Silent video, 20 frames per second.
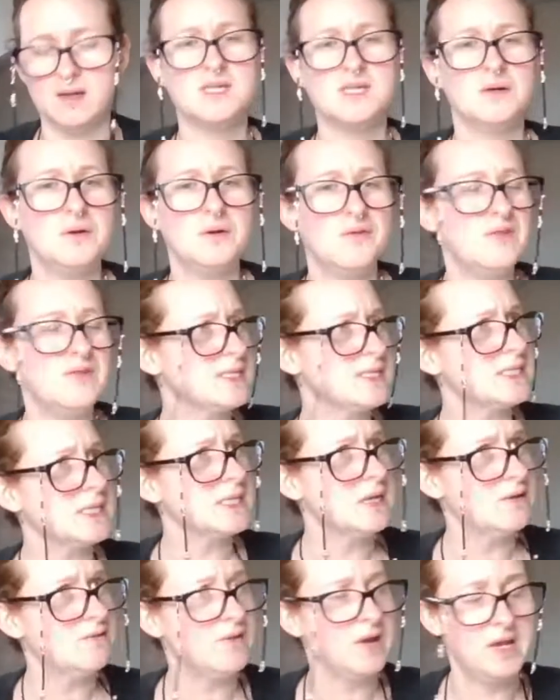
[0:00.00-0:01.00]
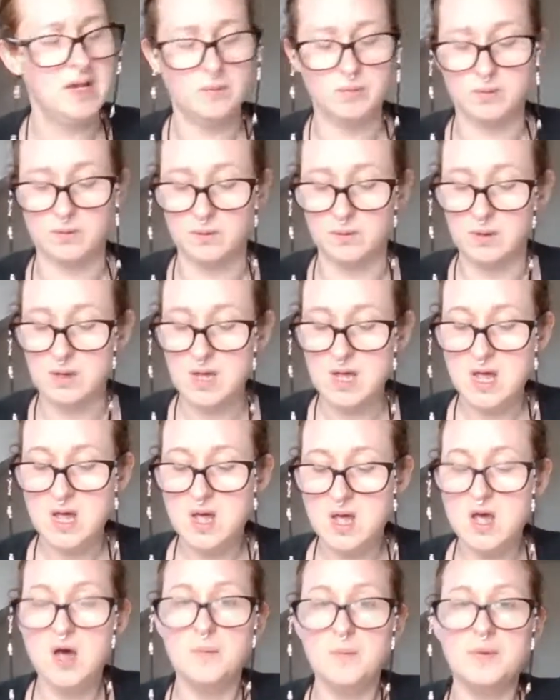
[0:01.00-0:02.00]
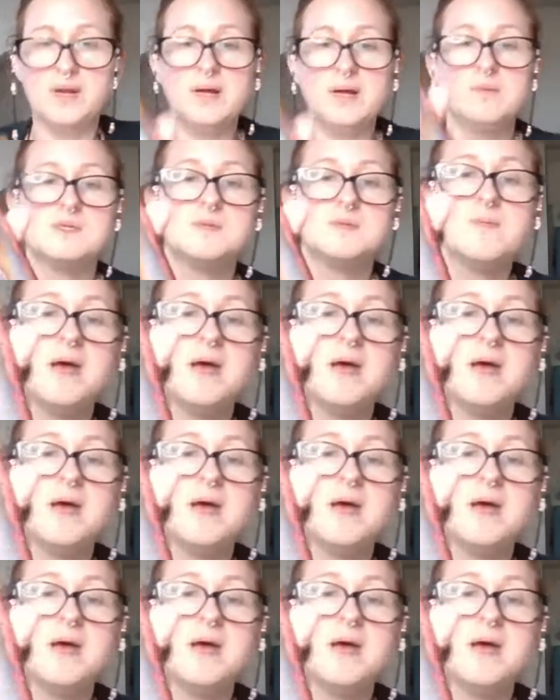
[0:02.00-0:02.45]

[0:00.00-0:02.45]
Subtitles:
and I don't know if it's still available, but it was